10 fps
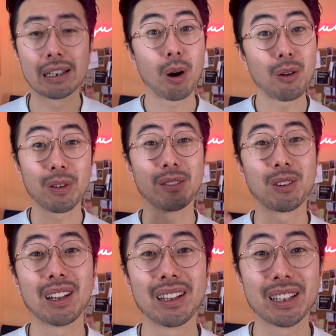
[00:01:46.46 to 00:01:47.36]
Perfect for
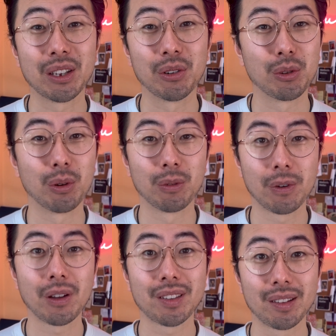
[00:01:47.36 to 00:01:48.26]
lulling you into a
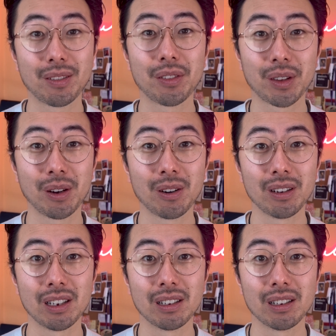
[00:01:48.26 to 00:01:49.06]
false sense of security.